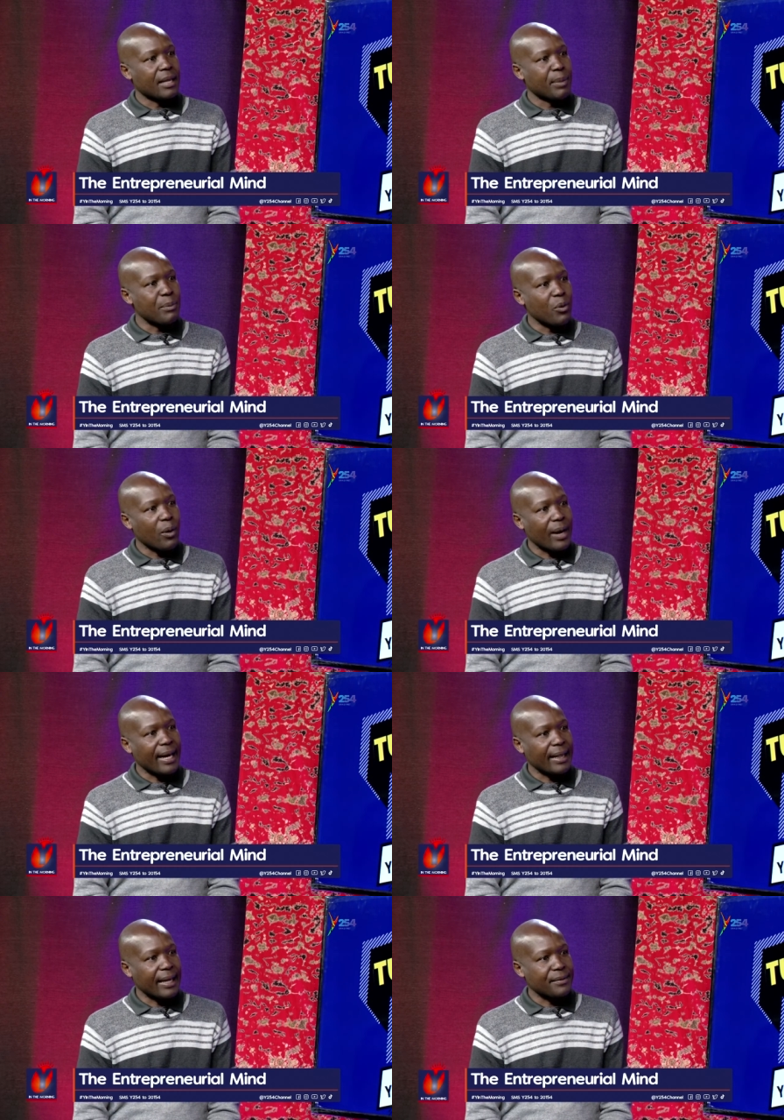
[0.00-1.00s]
the people who are
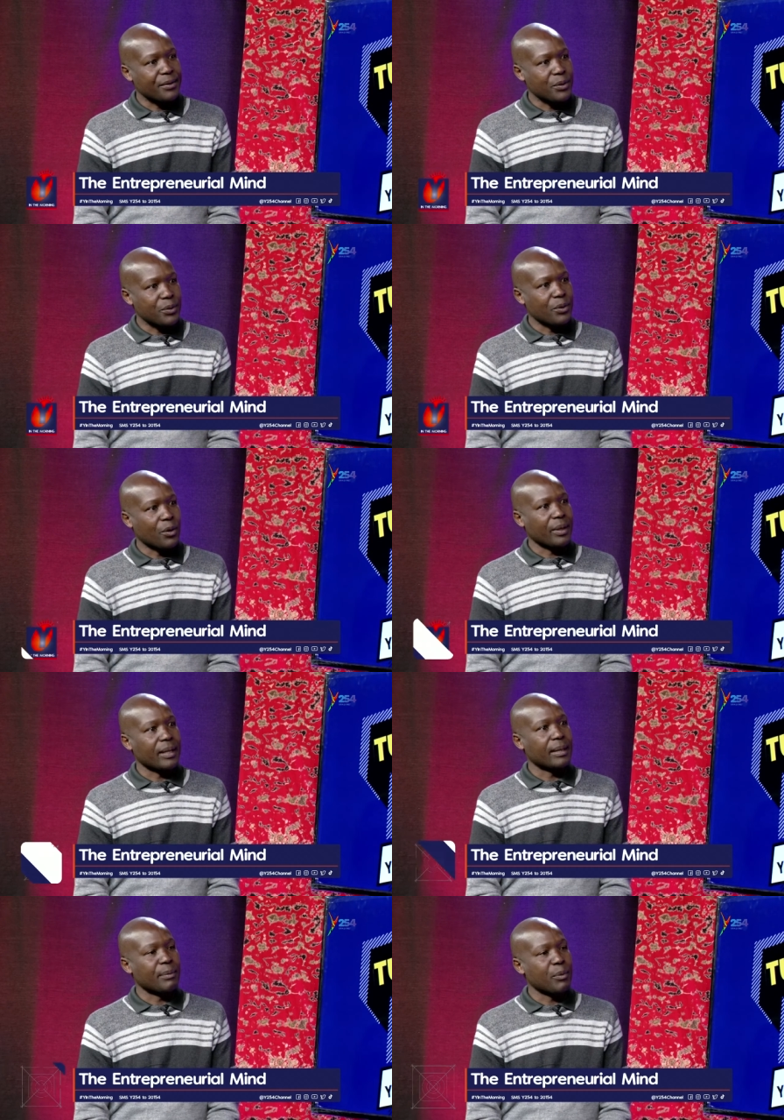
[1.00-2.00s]
working there for you or
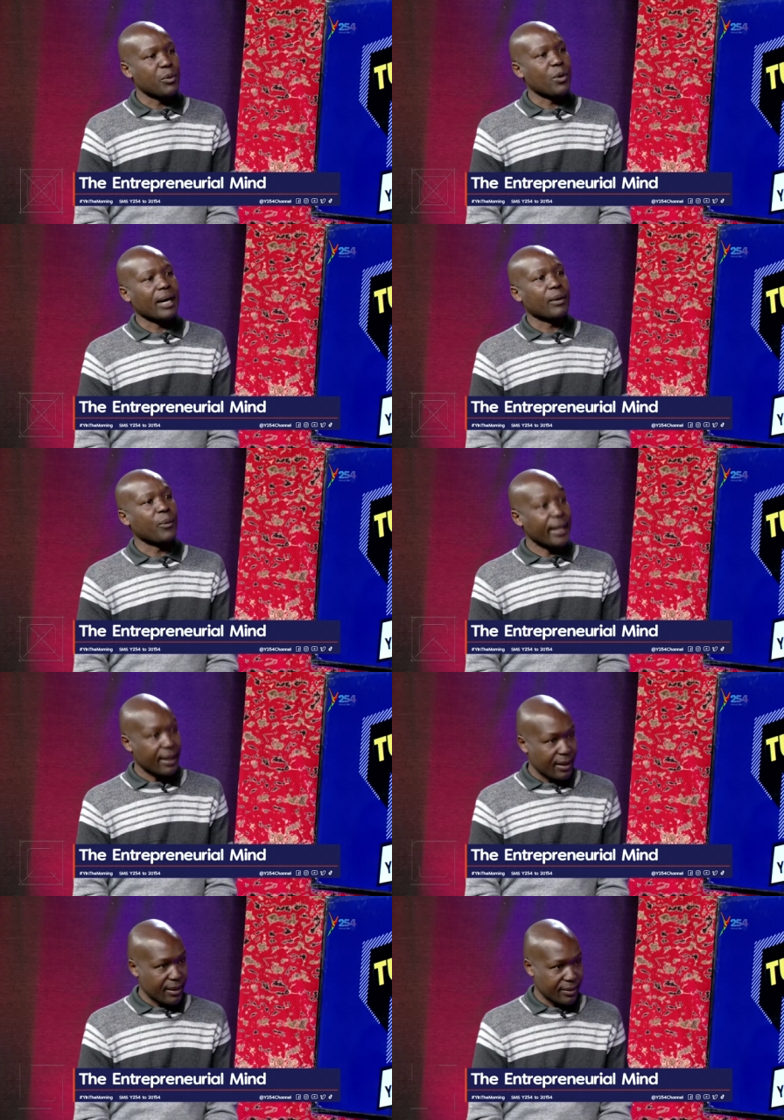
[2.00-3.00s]
the people you work with
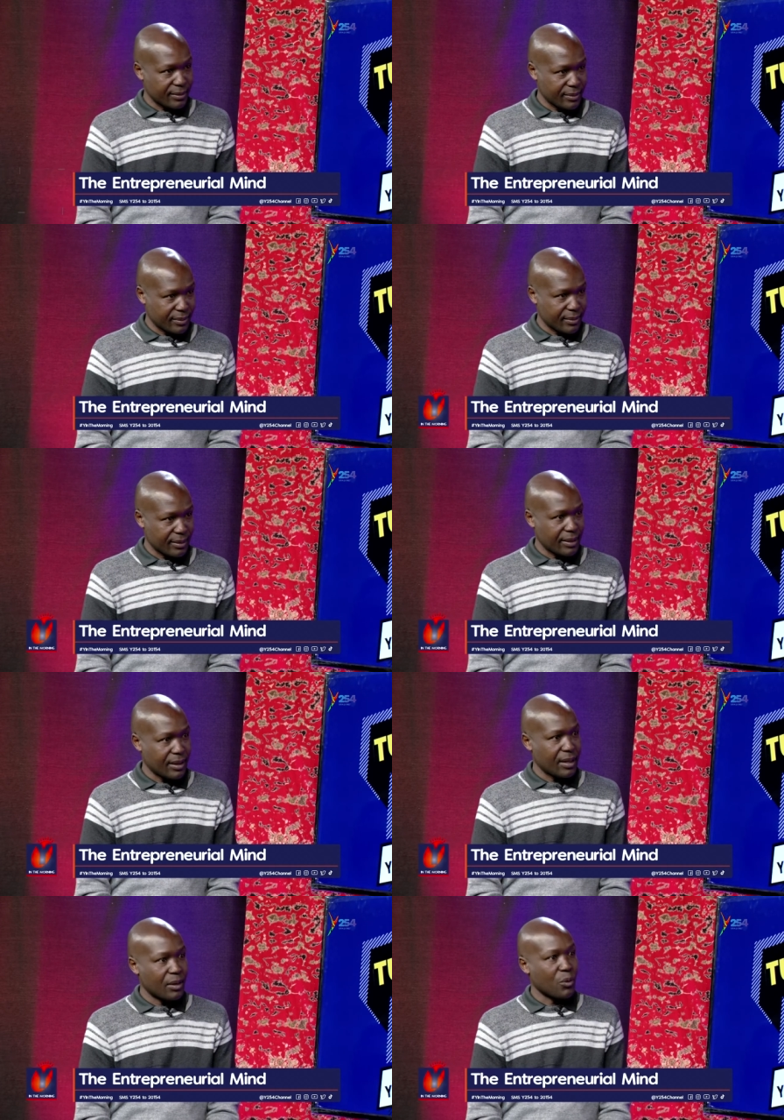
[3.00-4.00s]

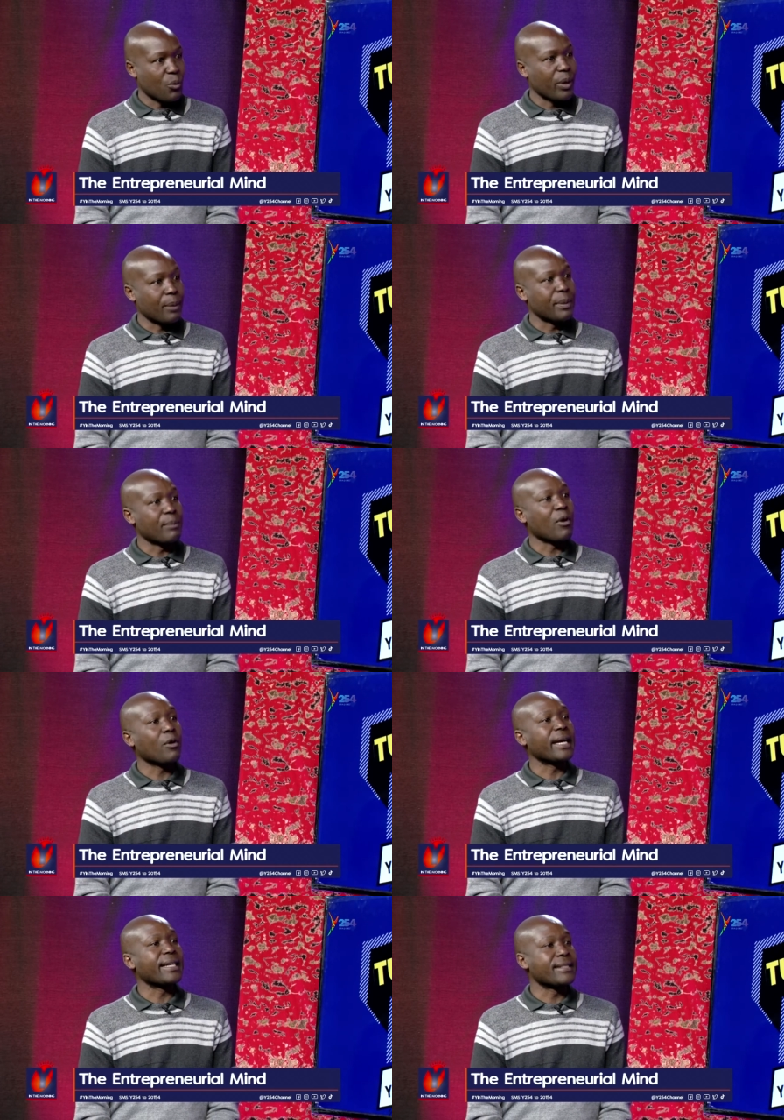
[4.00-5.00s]
will be
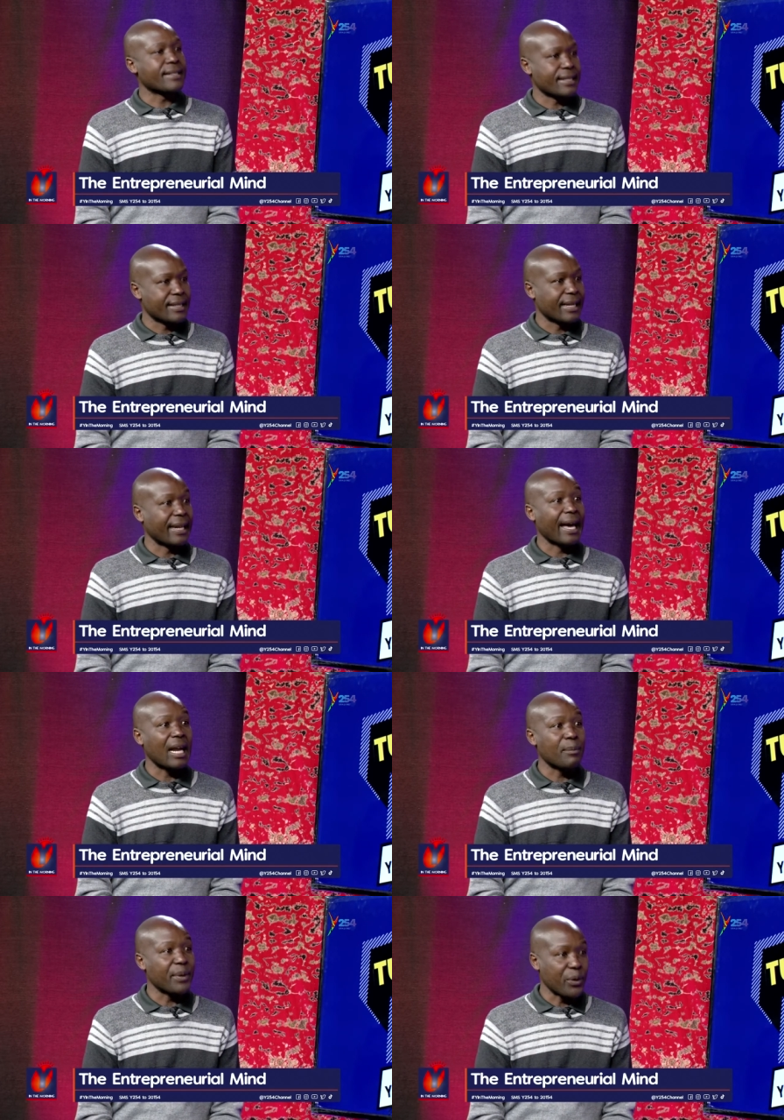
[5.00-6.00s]
more interested in
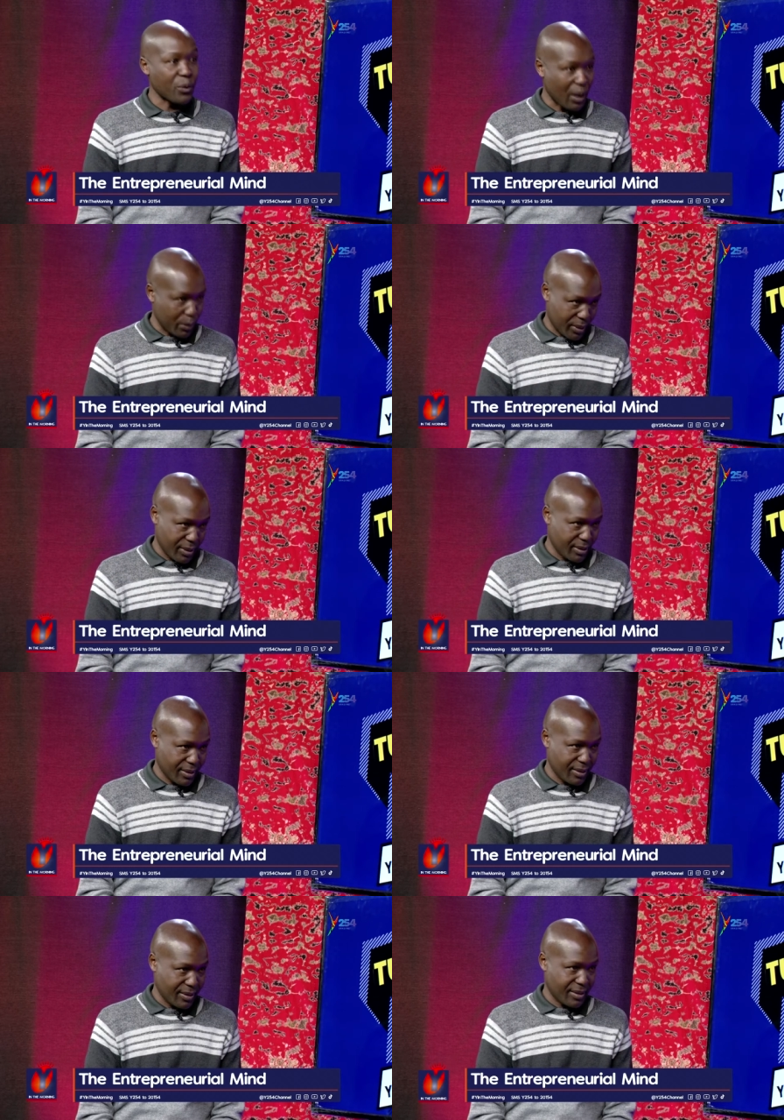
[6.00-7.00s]
helping you out
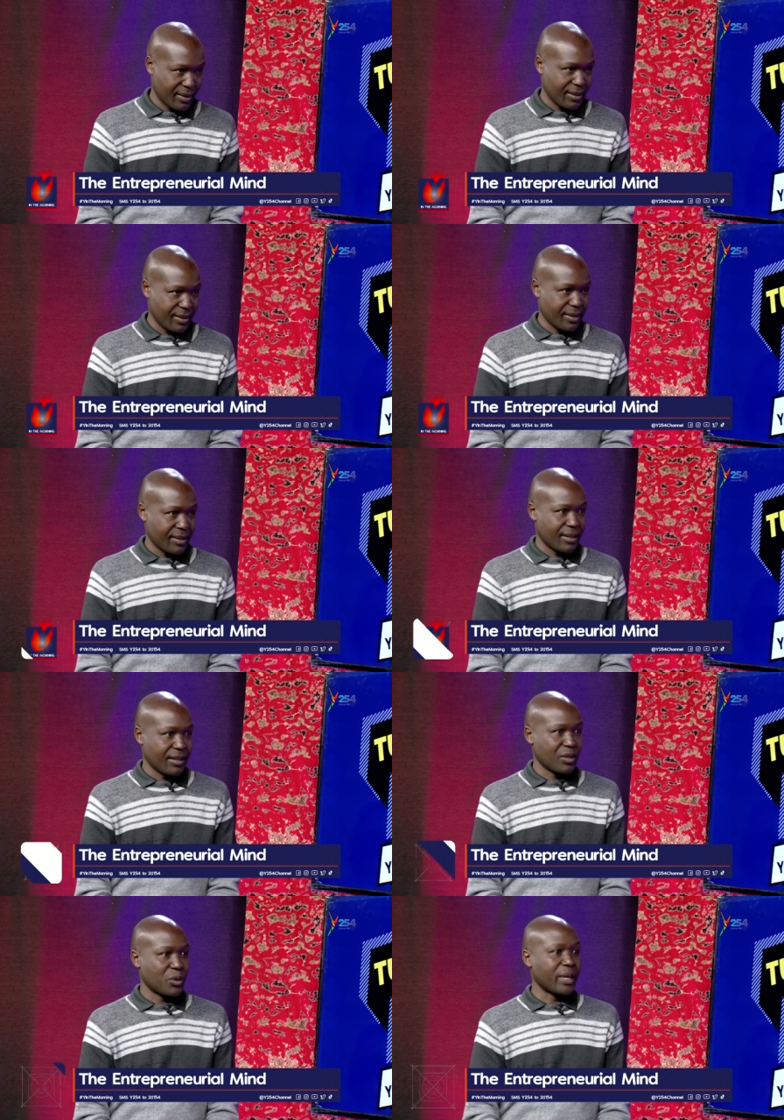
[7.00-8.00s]

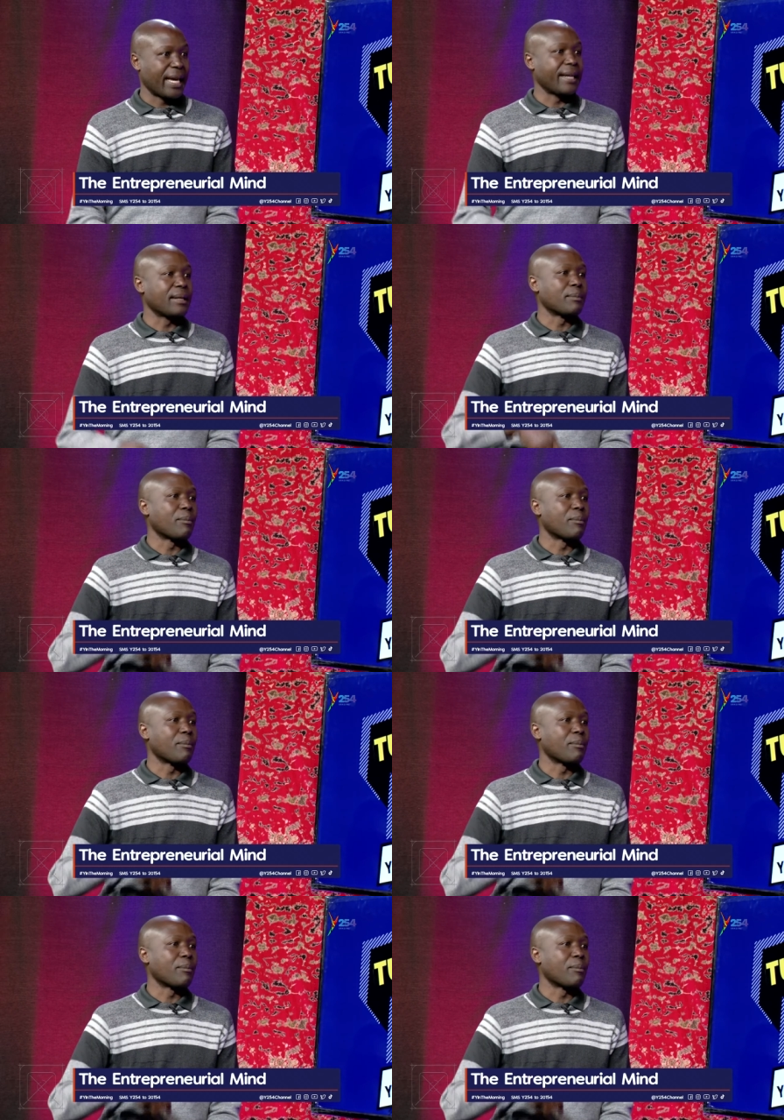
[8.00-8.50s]
to gain